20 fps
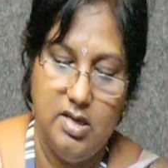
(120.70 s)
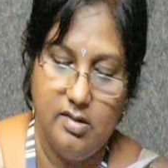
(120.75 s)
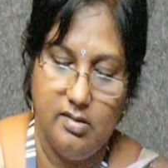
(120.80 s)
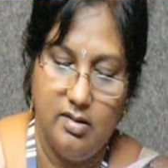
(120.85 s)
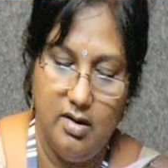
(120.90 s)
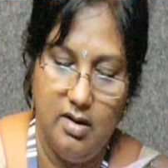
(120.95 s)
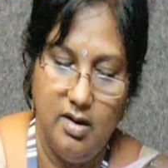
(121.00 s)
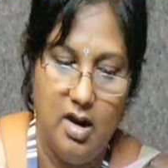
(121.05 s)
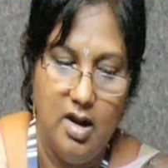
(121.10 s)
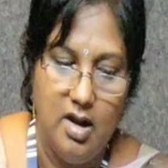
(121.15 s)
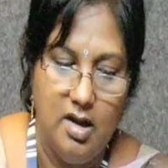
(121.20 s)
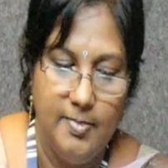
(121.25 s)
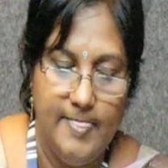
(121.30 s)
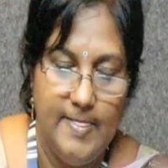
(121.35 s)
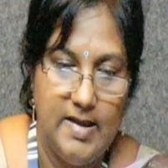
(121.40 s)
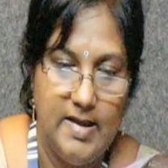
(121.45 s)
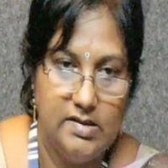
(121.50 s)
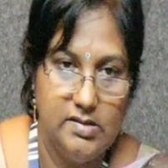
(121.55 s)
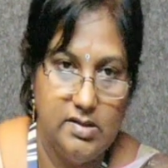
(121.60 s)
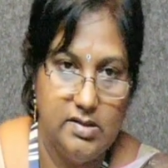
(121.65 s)
here
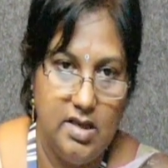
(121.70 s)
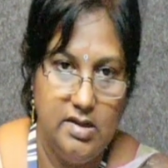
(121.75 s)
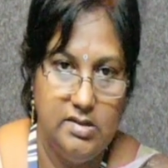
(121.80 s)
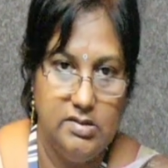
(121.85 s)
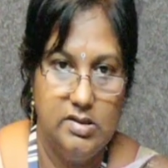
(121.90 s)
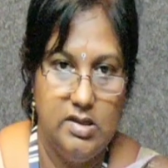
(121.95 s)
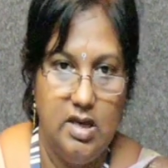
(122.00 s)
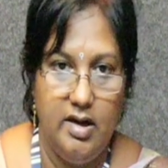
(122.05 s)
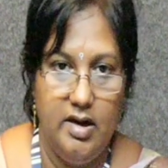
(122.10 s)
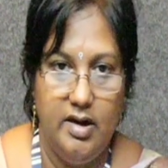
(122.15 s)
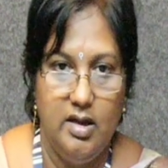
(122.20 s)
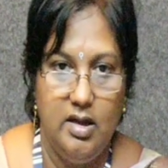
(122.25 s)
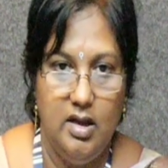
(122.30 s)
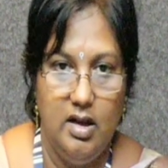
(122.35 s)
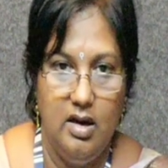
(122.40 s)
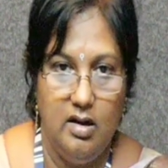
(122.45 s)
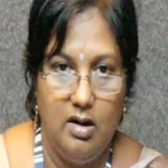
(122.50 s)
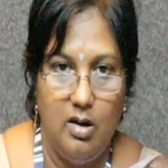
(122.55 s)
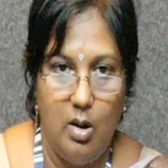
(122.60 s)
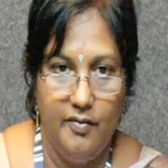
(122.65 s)
this is the
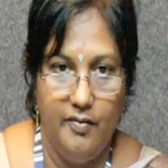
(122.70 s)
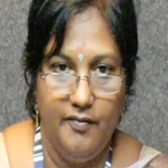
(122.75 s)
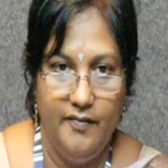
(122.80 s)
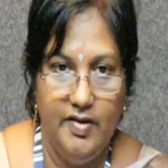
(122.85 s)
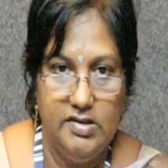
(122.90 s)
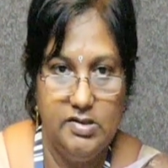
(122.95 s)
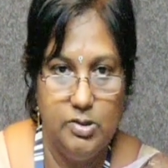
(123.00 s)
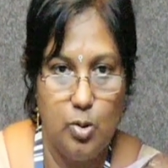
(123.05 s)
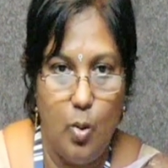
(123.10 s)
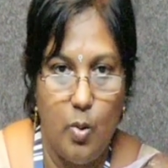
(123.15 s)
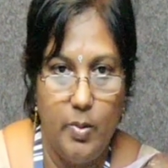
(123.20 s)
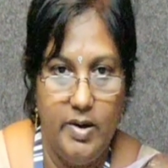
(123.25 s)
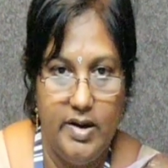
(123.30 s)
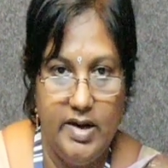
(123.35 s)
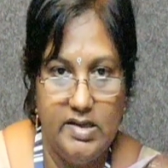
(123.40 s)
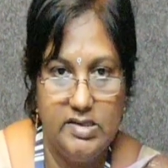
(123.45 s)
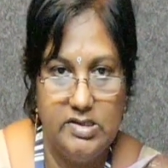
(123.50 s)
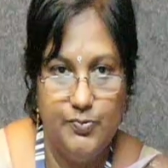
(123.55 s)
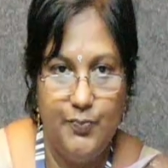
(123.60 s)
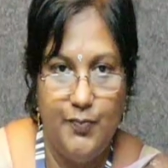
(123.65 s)
regular language,
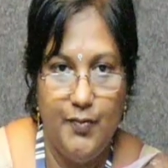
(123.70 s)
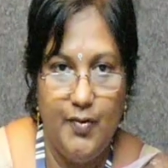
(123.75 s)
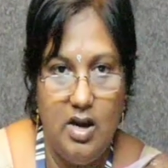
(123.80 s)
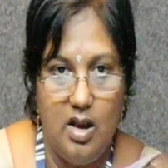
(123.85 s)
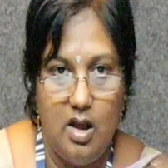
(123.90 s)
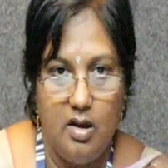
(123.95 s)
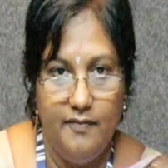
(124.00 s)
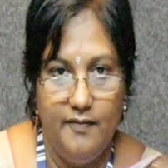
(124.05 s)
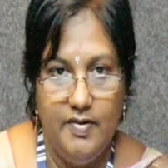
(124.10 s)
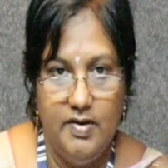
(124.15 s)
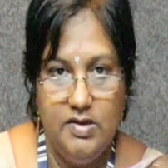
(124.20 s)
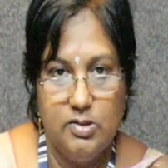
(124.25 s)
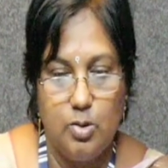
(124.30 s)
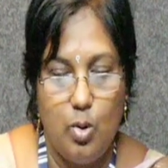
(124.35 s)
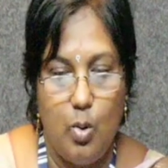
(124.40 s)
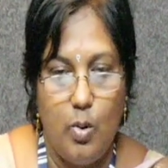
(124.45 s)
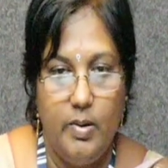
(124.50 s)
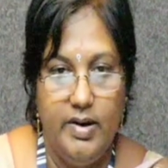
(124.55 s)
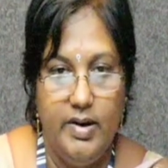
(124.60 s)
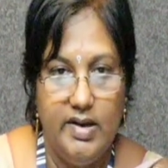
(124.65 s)
context free language,
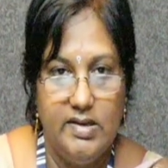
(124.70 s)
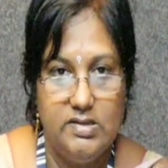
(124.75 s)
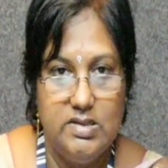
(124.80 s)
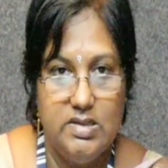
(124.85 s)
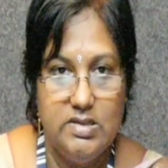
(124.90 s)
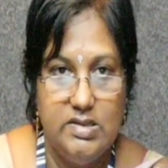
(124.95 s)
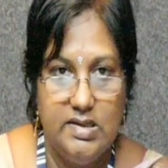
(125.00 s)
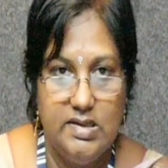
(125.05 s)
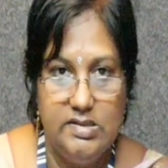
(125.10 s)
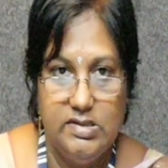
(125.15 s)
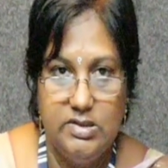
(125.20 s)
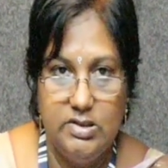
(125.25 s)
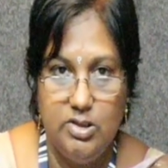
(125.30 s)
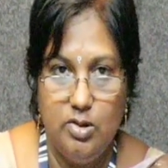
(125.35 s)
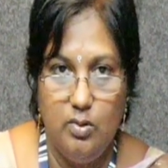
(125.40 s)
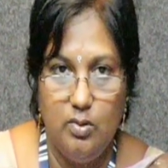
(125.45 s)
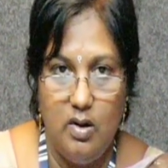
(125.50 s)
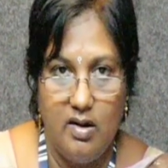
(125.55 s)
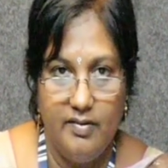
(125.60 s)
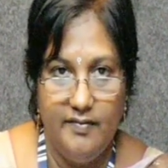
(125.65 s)
context
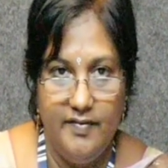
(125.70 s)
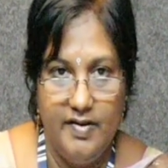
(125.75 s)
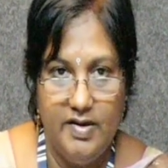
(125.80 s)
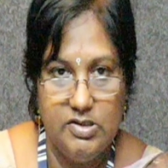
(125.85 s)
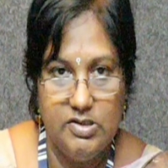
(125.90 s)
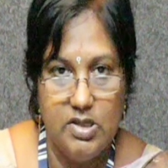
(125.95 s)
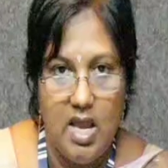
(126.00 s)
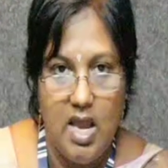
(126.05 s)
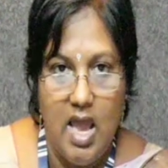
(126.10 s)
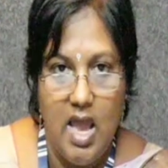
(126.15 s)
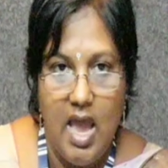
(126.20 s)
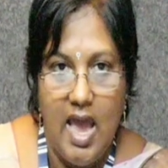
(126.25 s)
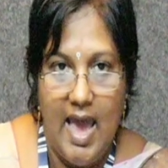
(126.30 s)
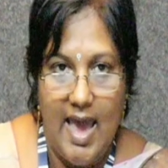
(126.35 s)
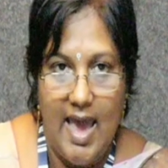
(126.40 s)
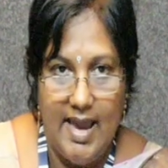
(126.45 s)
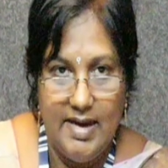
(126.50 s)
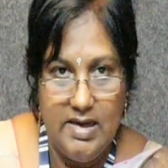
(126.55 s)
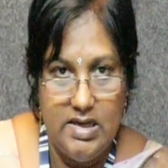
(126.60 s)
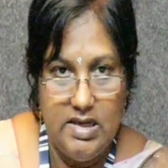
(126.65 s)
sensitive language,
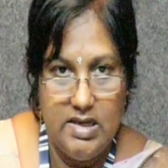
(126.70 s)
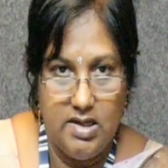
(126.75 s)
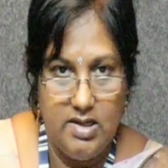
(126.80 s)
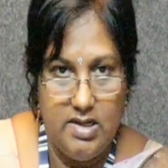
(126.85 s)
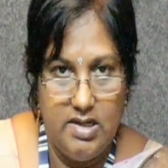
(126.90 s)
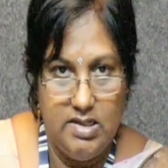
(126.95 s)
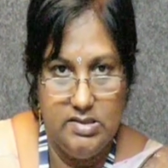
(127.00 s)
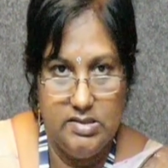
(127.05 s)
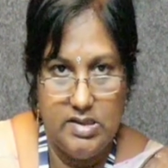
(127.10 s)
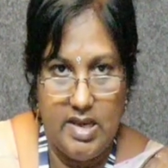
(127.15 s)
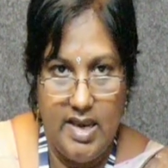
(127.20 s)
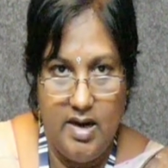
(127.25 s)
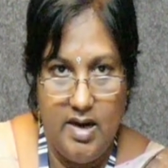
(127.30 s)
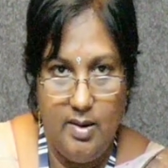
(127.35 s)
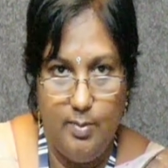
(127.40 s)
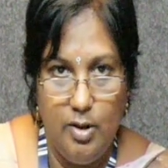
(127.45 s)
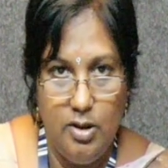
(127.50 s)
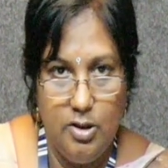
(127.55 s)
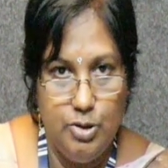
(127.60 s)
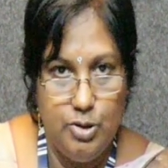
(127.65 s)
and here
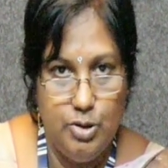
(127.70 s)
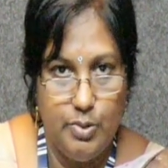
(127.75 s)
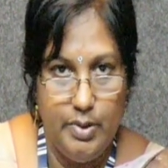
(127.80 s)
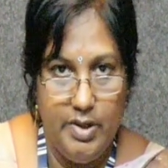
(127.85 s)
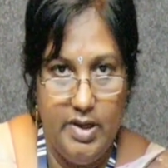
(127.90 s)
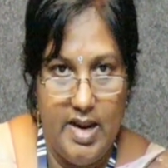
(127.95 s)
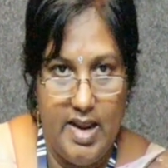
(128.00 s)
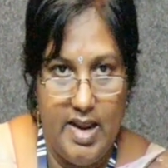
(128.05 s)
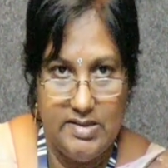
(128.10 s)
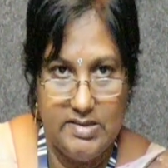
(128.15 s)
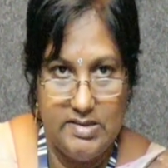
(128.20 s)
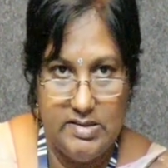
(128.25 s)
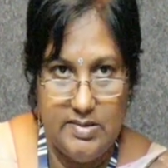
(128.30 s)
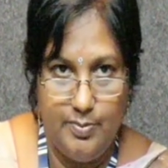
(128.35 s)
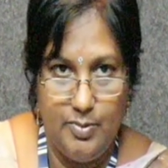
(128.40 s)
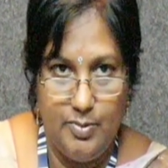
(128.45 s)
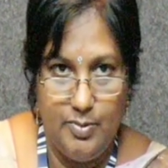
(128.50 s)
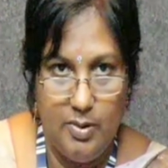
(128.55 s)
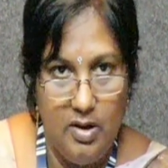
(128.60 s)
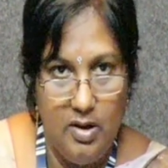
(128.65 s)
desirable, Turing
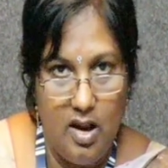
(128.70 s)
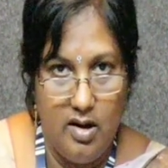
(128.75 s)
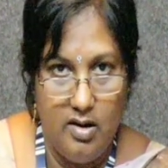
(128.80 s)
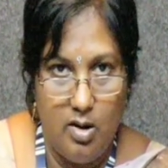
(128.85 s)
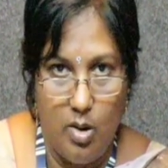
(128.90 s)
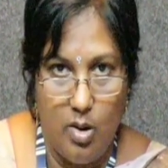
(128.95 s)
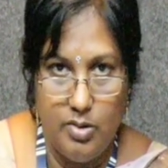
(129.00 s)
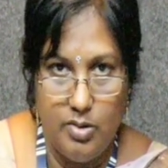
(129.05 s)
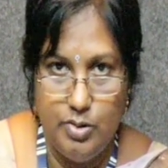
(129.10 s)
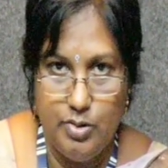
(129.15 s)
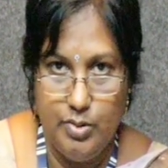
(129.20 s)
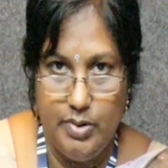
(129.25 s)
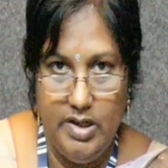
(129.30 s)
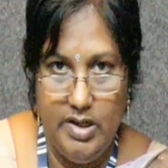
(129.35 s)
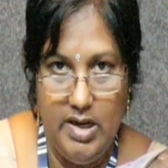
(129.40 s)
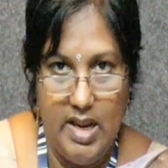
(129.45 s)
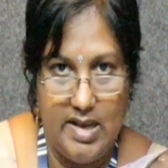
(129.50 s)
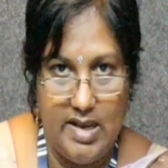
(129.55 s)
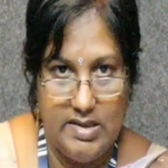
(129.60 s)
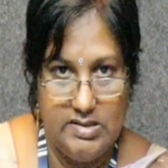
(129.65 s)
acceptable and non Turing
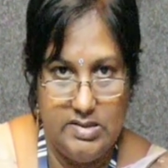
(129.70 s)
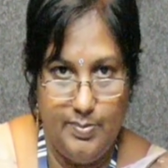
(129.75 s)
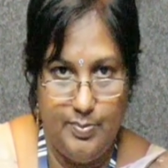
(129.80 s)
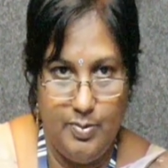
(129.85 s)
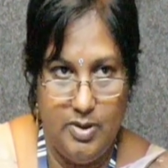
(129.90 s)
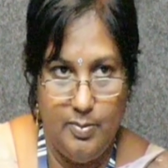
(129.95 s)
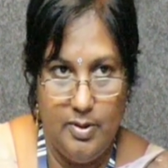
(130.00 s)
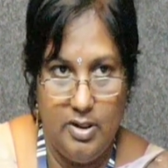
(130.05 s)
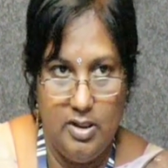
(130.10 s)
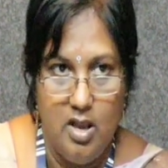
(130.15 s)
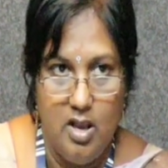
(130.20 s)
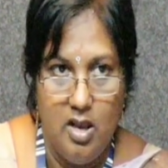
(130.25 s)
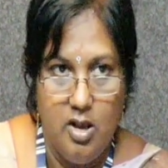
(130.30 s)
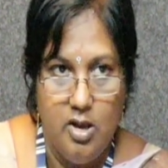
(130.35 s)
acceptable.